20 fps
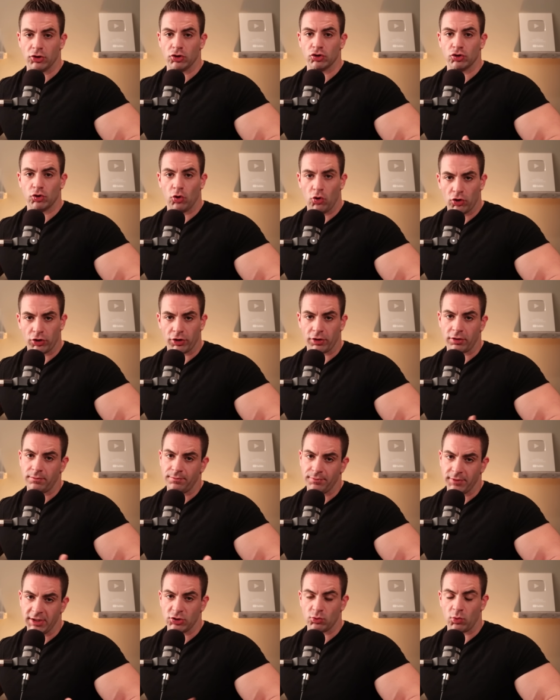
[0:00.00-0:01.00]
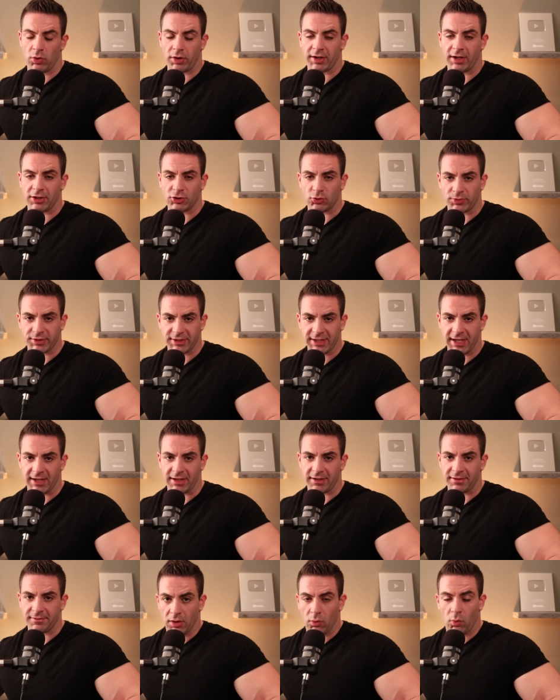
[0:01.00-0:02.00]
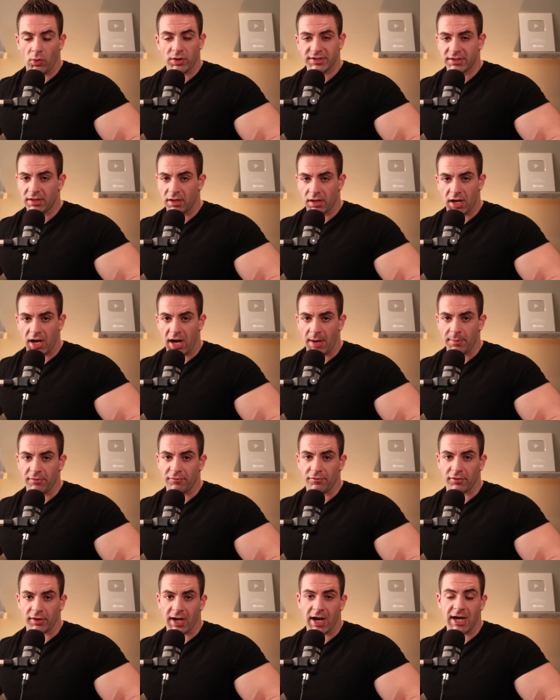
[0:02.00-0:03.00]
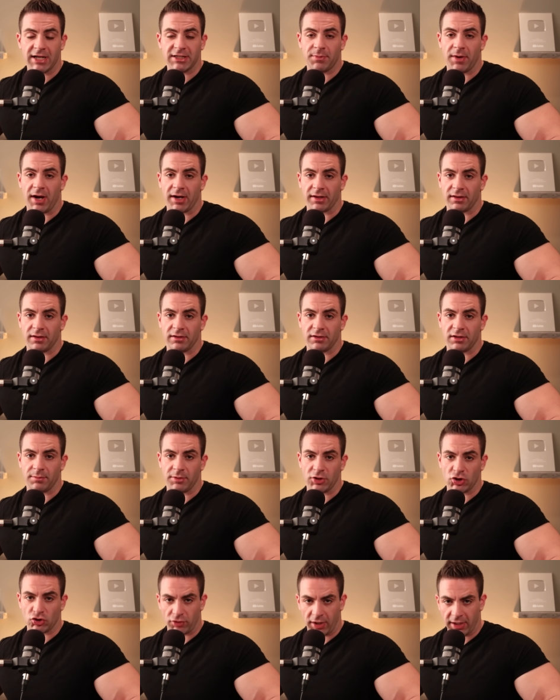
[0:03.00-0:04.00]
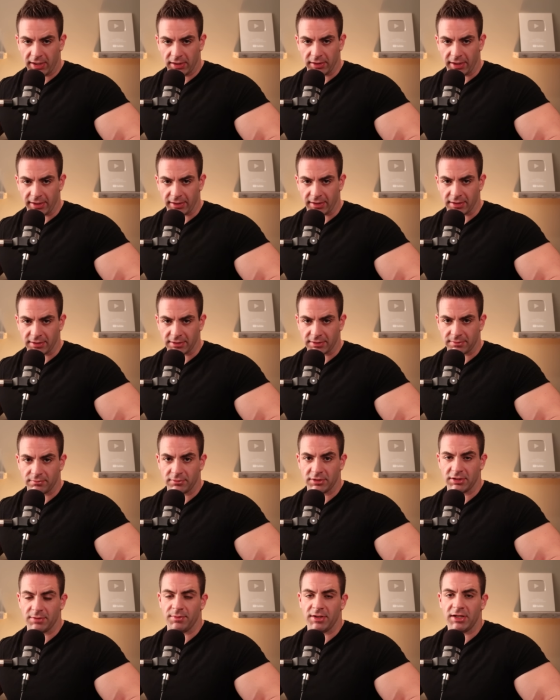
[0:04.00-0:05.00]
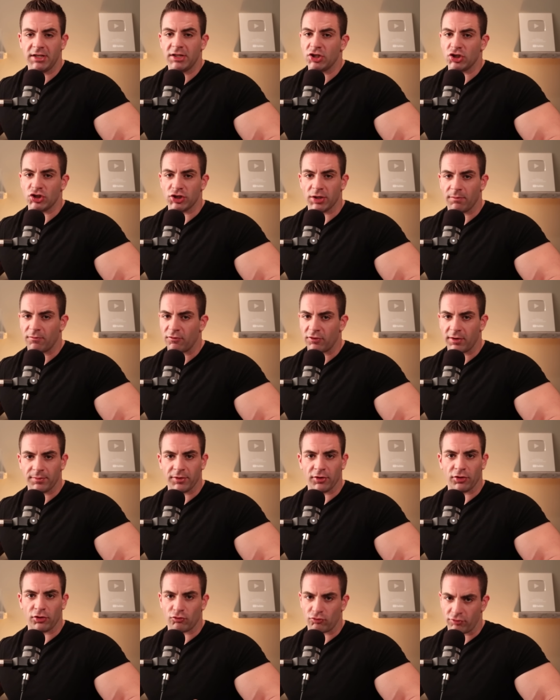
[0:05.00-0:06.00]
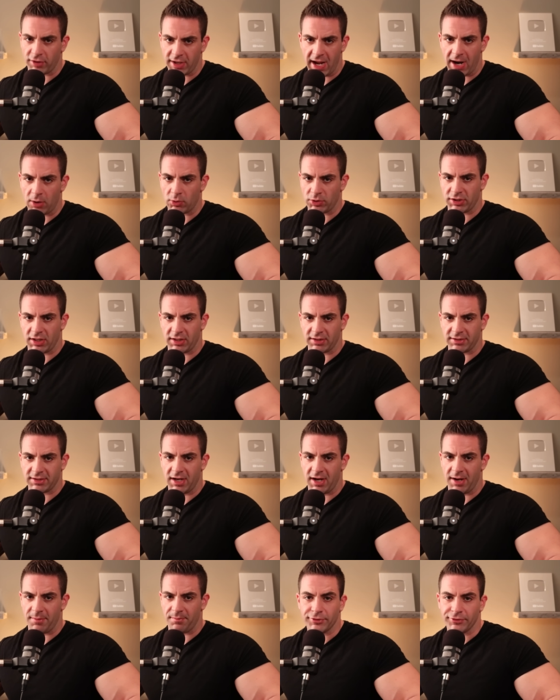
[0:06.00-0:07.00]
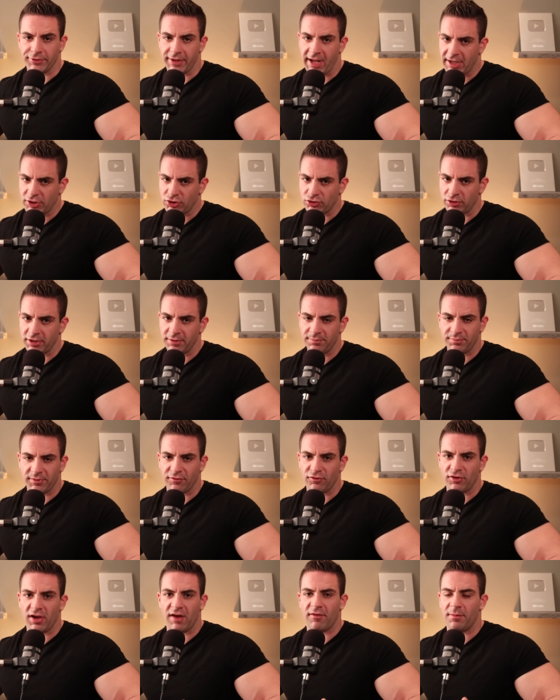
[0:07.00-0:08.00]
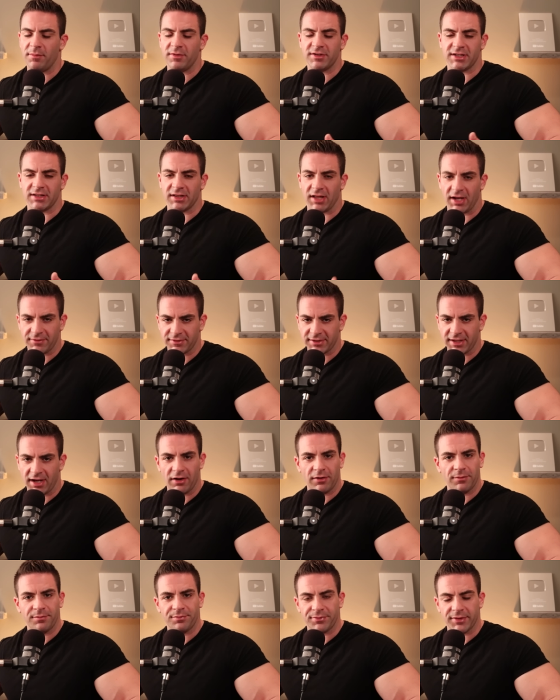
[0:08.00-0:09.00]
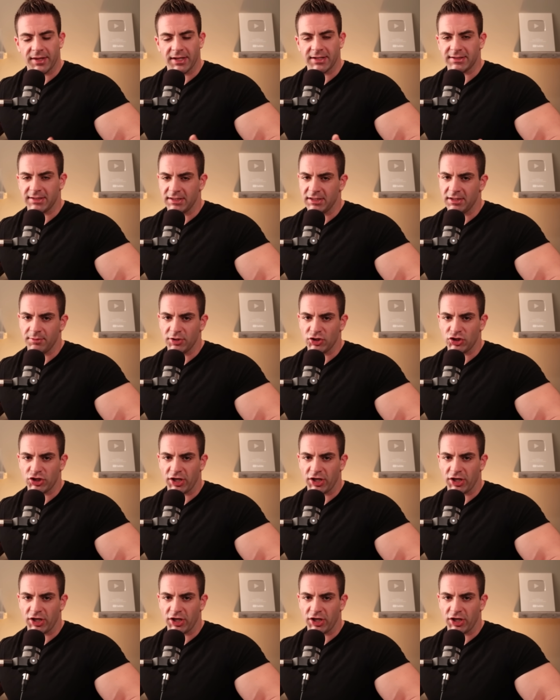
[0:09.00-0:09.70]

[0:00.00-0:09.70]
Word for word: the longer these workouts will take. It wasn't uncommon for guys back then to be training like like this to be in the gym for up to three hours at a time. So naturally, if you have a busy lifestyle, things need to be